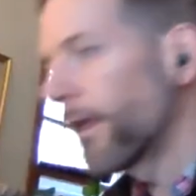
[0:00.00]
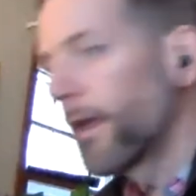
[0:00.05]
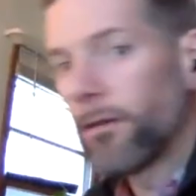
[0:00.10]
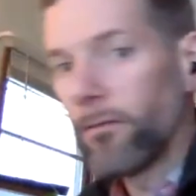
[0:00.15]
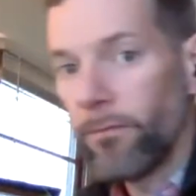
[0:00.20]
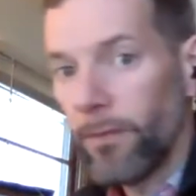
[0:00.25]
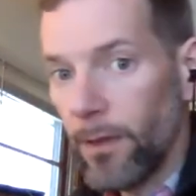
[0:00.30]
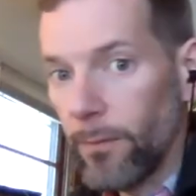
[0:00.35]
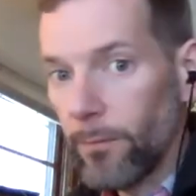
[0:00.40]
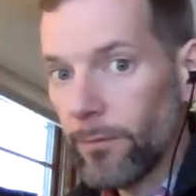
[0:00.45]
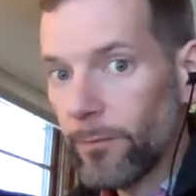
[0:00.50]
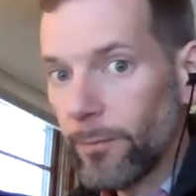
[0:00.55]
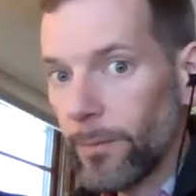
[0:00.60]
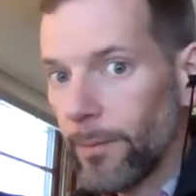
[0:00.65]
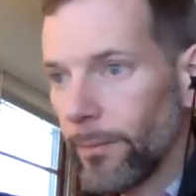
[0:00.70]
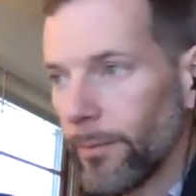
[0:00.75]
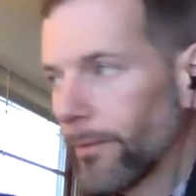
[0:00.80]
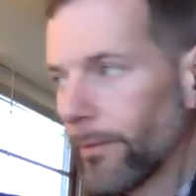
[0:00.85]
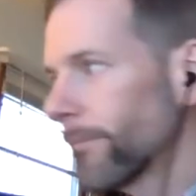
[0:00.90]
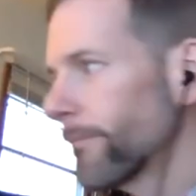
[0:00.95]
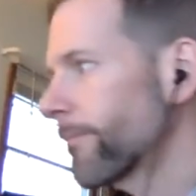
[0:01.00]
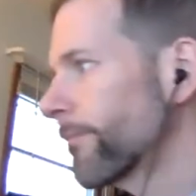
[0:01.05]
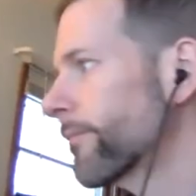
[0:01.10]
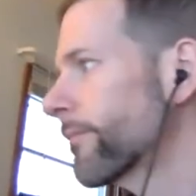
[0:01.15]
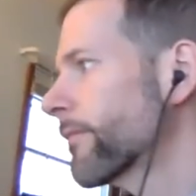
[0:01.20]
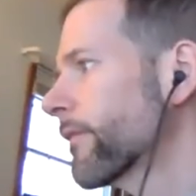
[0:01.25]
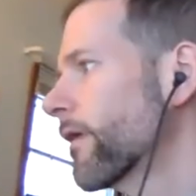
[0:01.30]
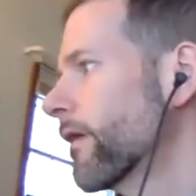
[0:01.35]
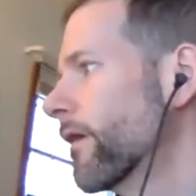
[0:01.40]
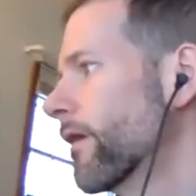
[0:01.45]
and famous people
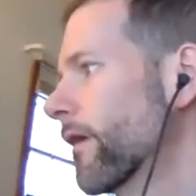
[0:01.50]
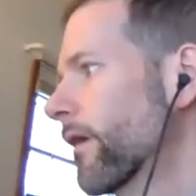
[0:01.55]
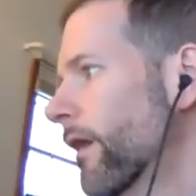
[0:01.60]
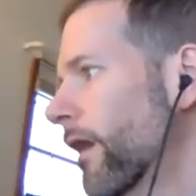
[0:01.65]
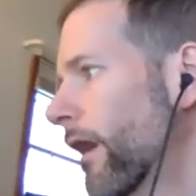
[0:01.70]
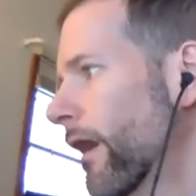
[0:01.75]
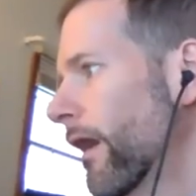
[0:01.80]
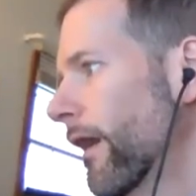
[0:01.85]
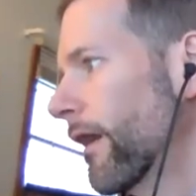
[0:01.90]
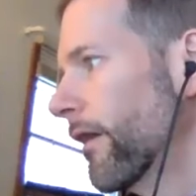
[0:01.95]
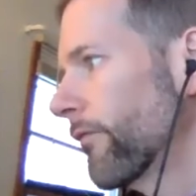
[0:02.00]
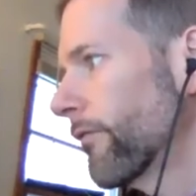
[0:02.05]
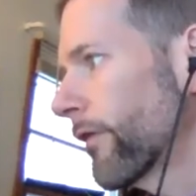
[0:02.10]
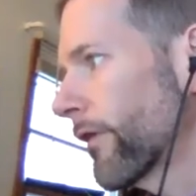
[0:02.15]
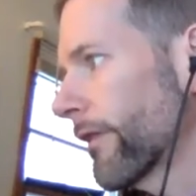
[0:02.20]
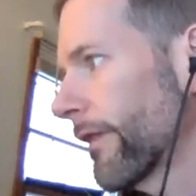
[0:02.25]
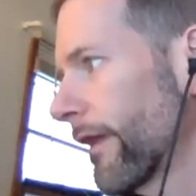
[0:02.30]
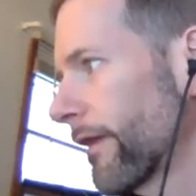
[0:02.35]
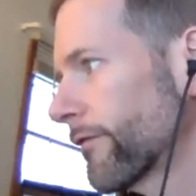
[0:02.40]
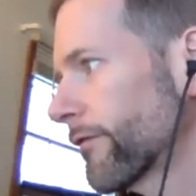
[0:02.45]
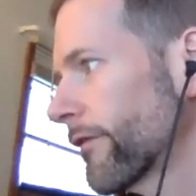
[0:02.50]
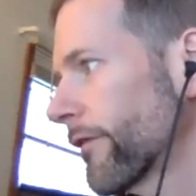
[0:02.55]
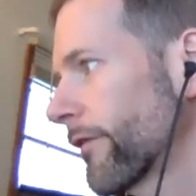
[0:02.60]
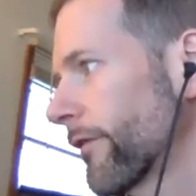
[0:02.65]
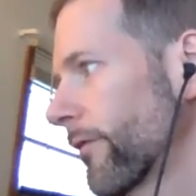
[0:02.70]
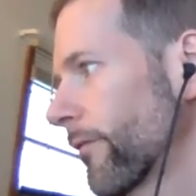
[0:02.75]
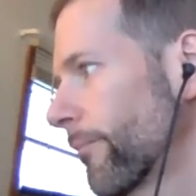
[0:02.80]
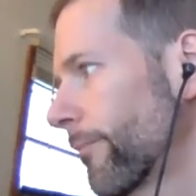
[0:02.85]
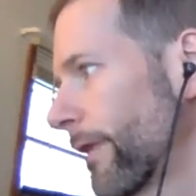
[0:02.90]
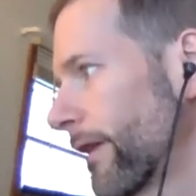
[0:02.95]
uh, for
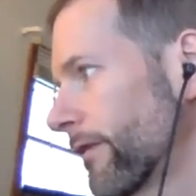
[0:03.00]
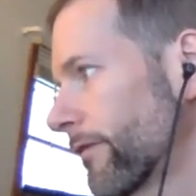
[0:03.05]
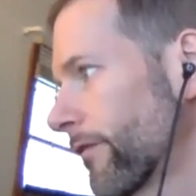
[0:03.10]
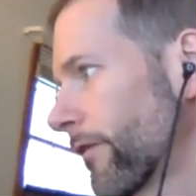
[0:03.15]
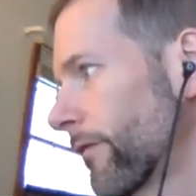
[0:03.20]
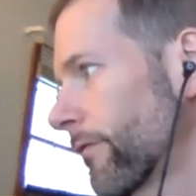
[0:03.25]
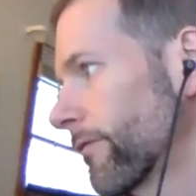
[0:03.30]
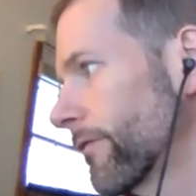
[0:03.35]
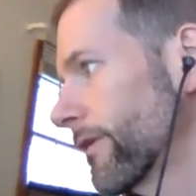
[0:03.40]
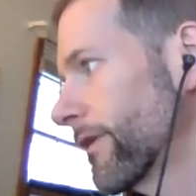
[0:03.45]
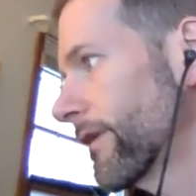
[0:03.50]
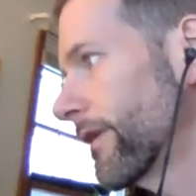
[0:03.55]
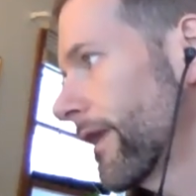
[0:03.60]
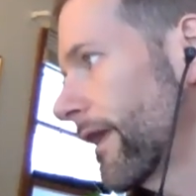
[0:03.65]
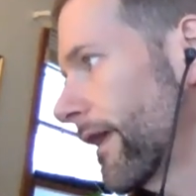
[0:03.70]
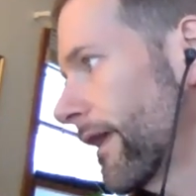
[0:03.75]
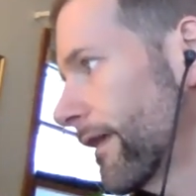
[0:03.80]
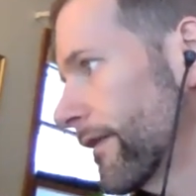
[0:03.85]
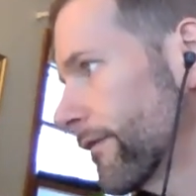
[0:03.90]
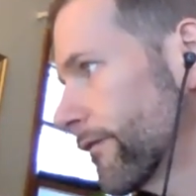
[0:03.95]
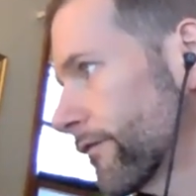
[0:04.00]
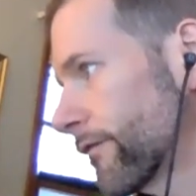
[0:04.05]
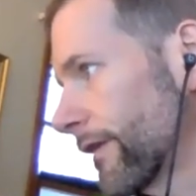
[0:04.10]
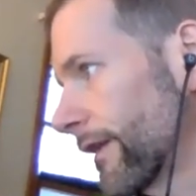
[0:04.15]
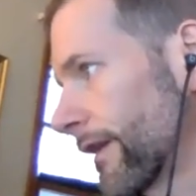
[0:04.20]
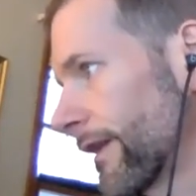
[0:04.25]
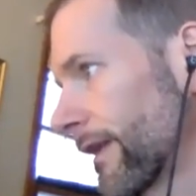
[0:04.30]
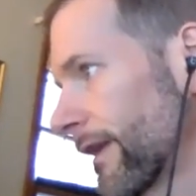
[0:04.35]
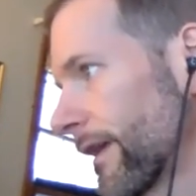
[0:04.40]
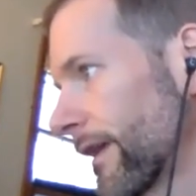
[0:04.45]
classical, Beethoven, and
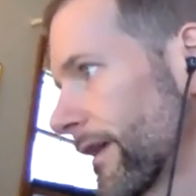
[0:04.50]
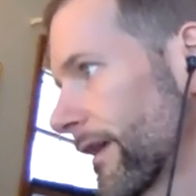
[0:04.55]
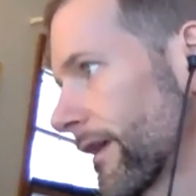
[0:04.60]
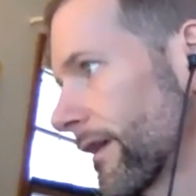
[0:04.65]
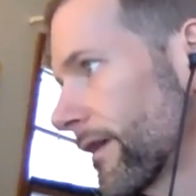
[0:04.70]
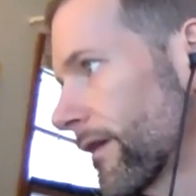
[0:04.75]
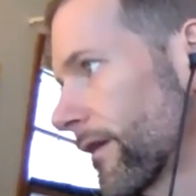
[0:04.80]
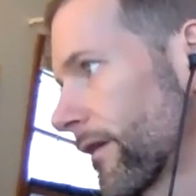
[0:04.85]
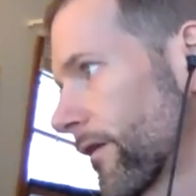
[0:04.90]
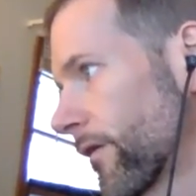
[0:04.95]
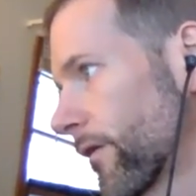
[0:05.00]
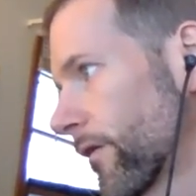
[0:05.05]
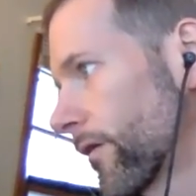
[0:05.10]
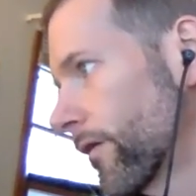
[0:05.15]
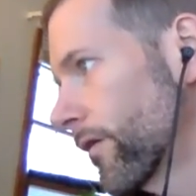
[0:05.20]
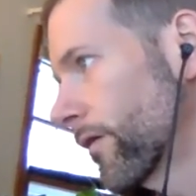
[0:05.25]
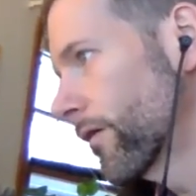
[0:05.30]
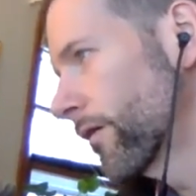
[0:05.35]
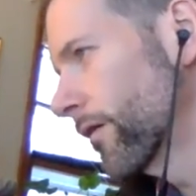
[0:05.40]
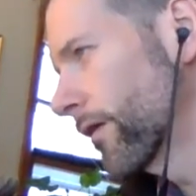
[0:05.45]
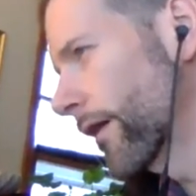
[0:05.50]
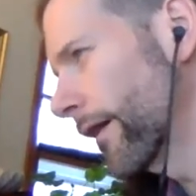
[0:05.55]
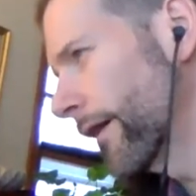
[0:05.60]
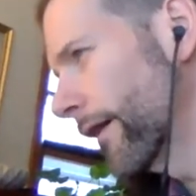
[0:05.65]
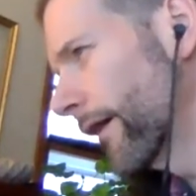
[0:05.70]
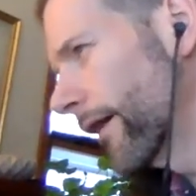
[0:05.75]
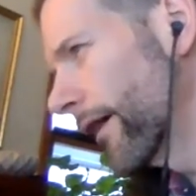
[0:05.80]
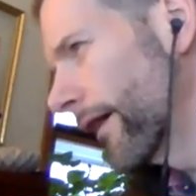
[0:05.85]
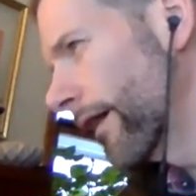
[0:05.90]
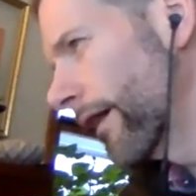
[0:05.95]
studying.
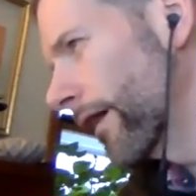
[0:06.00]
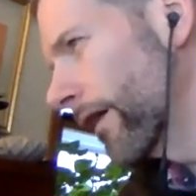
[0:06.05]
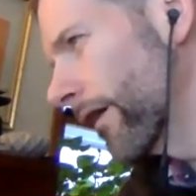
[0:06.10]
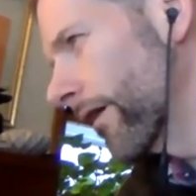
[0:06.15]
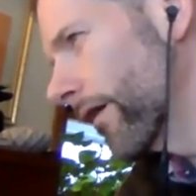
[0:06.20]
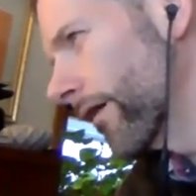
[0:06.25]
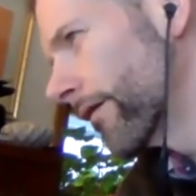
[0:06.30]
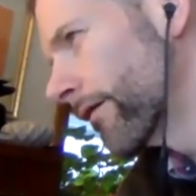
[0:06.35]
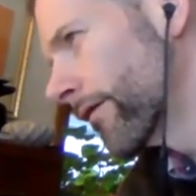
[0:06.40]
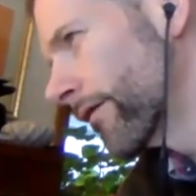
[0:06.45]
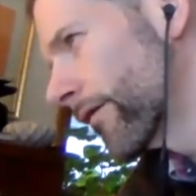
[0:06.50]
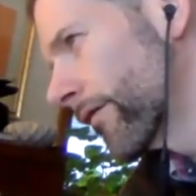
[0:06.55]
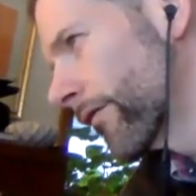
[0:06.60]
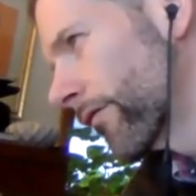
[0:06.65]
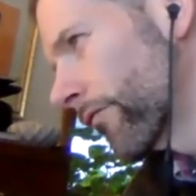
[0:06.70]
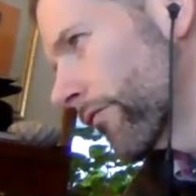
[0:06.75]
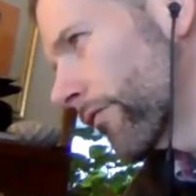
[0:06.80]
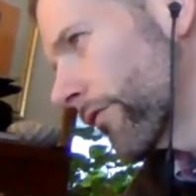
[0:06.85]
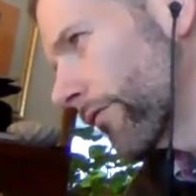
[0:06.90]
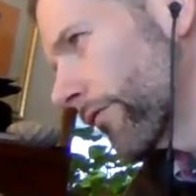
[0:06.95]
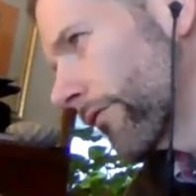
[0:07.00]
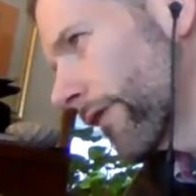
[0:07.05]
Uh, for